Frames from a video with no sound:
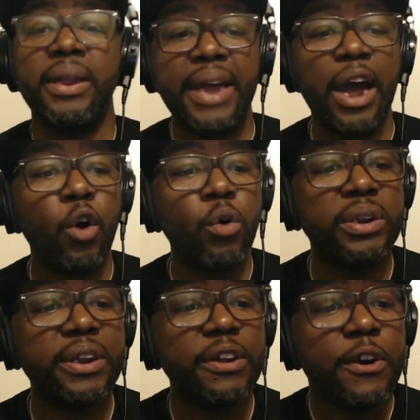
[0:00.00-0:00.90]
Not
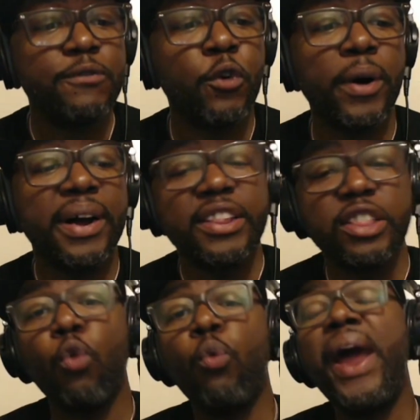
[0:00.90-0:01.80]
only for
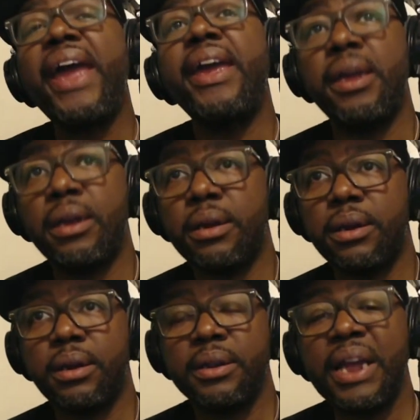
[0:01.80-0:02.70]
the way,
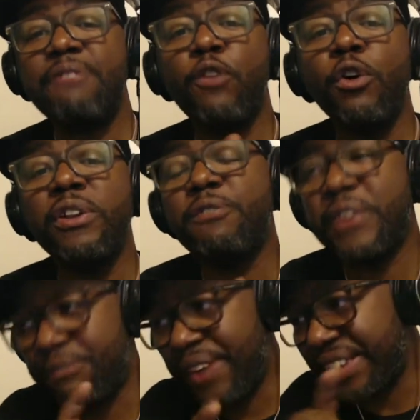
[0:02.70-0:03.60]
not only
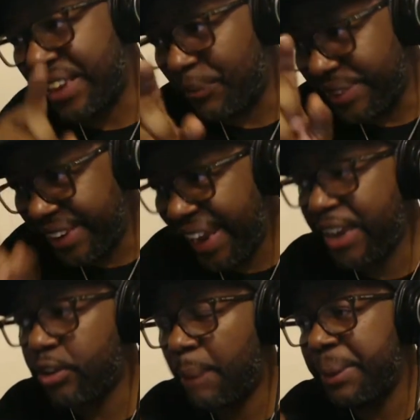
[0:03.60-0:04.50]
for the fact that it was
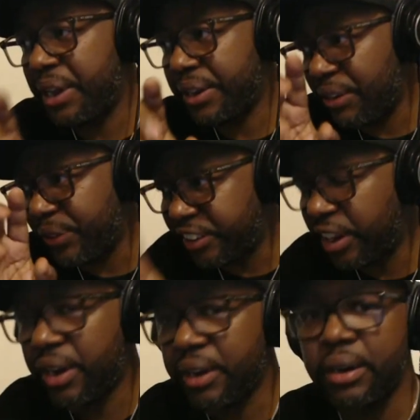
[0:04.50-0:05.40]
it was
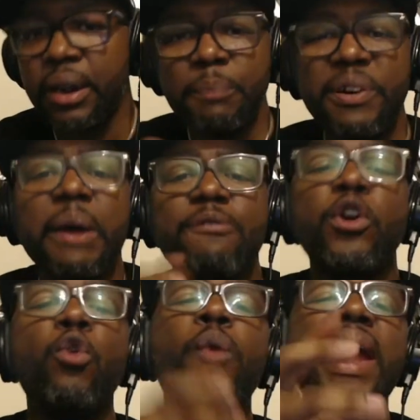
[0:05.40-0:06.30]
done, but
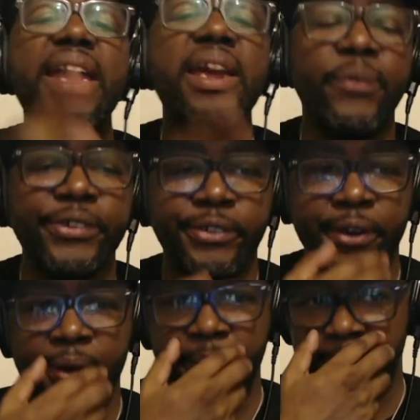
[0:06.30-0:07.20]
for the way it was
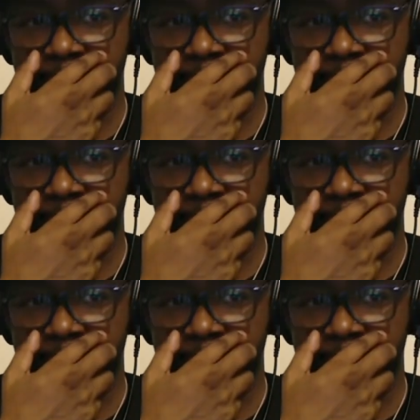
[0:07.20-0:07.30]
done.